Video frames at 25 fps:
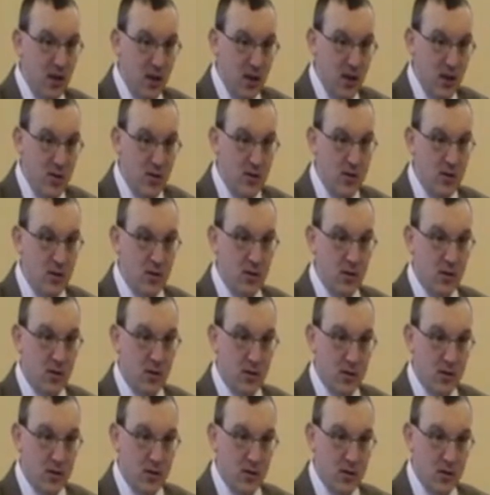down
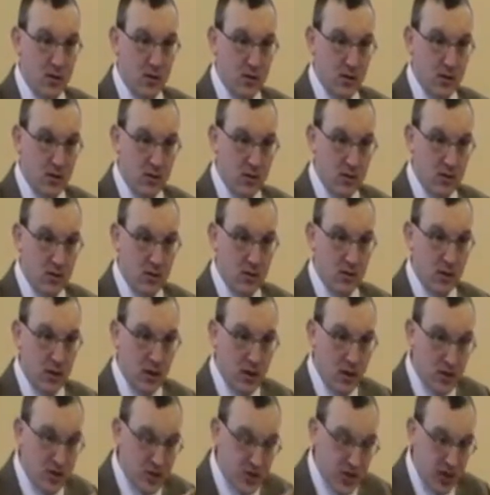
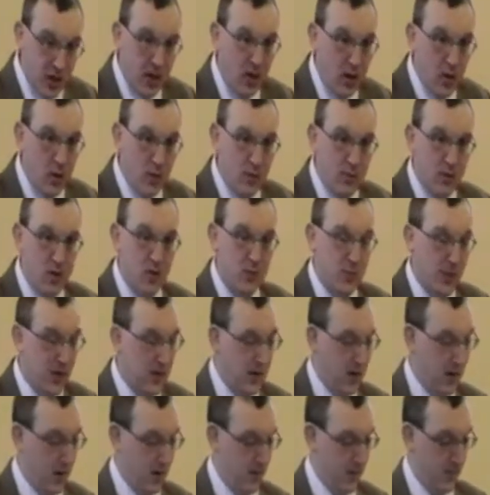as to how it must
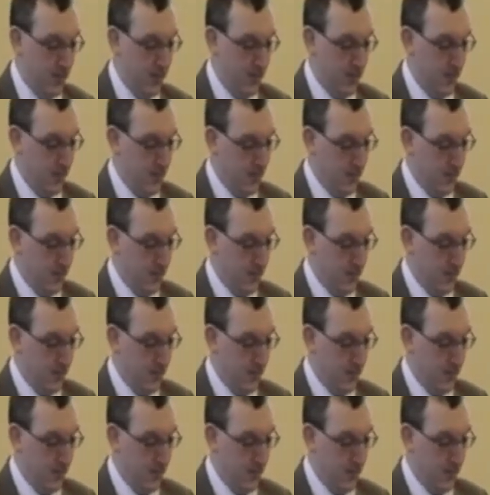be done.